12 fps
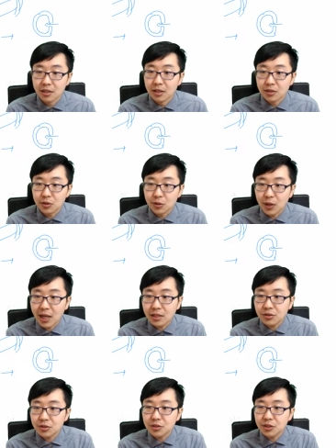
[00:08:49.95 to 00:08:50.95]
So
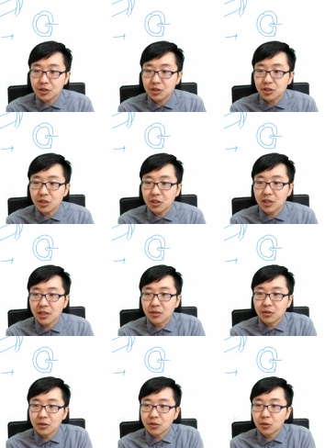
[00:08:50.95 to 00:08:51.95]
actually shear
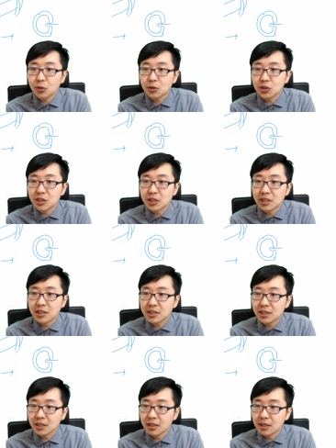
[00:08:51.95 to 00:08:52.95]
and the torsion
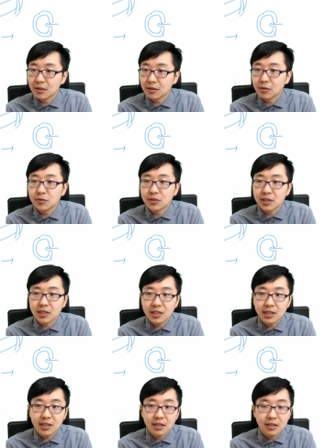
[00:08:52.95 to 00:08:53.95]
is
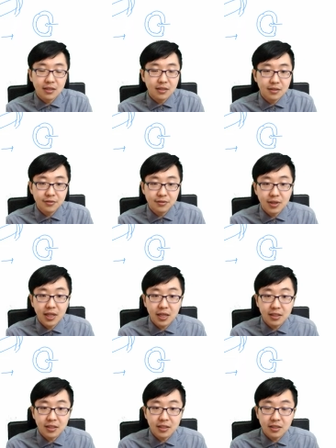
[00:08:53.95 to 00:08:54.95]
closely
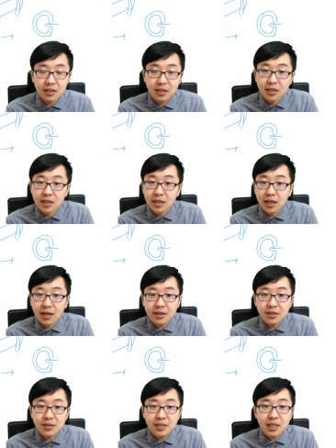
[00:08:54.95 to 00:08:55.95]
related. At
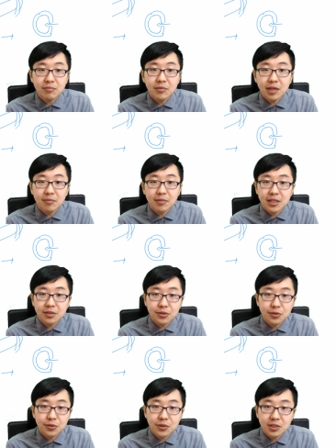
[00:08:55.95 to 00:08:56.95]
the same time, as
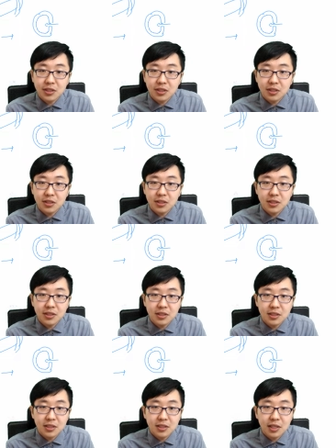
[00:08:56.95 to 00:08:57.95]
you can see here,
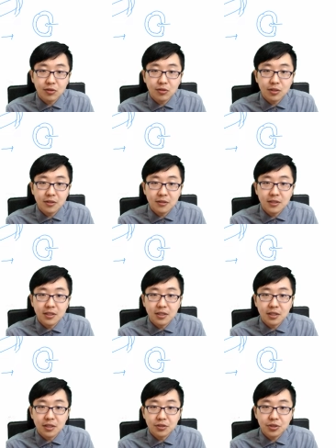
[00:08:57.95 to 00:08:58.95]
this is our
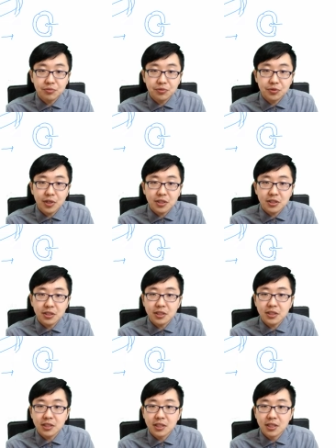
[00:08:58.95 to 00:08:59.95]
ship structures.